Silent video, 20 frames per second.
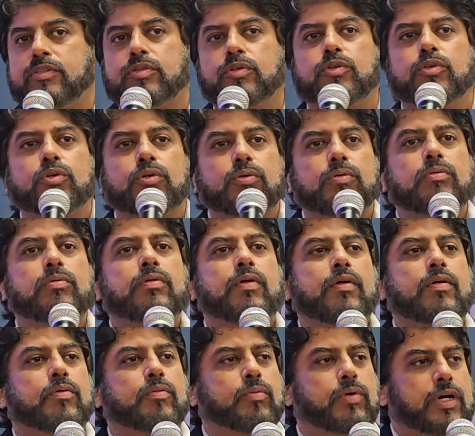So you
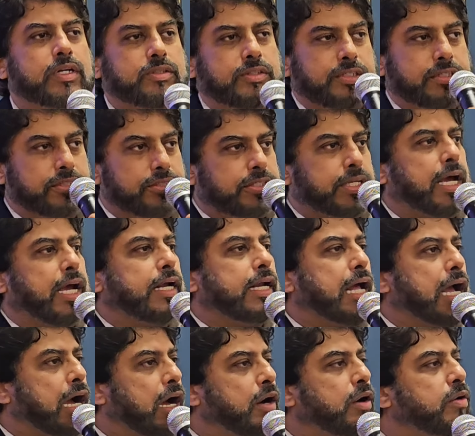want to
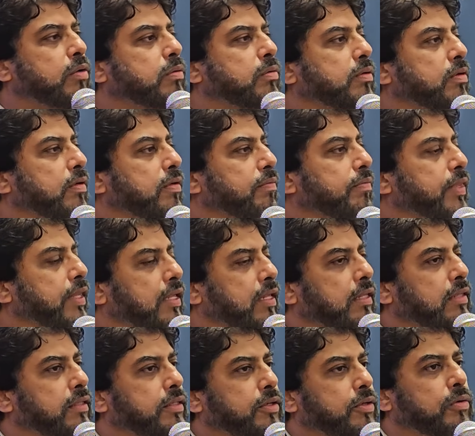decide how
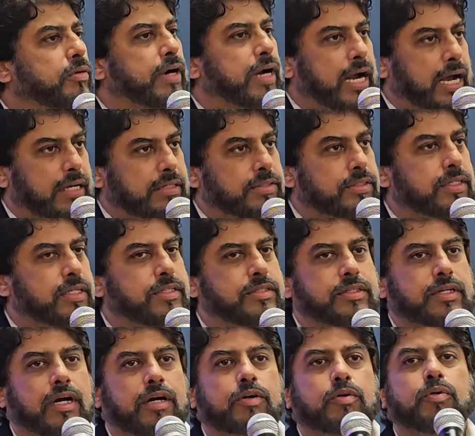your
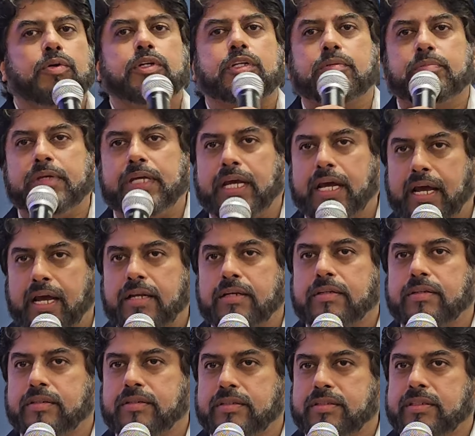assets are going to be
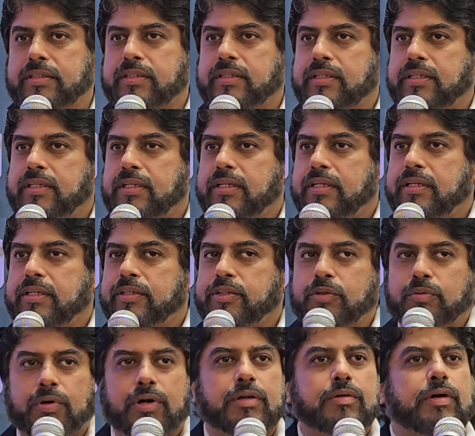handled.
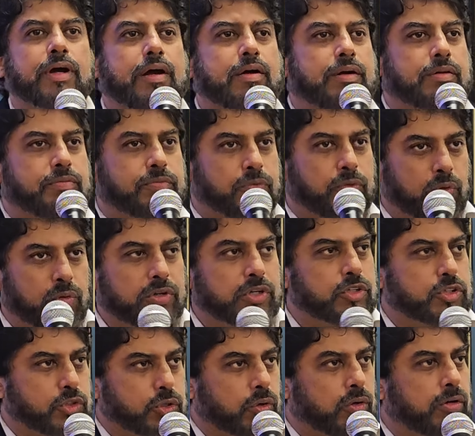You want to full
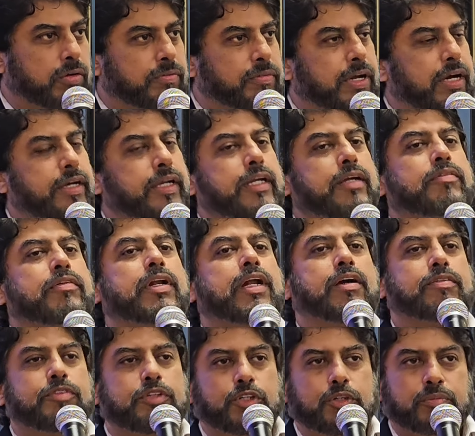control of that even
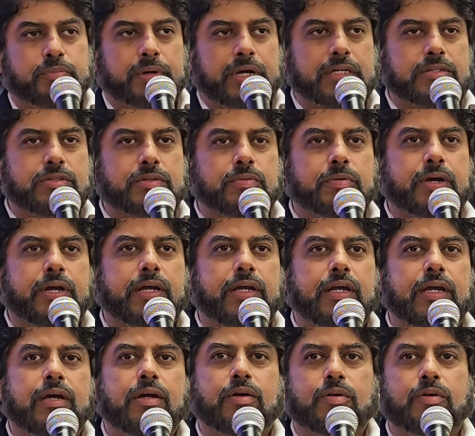after you pass away.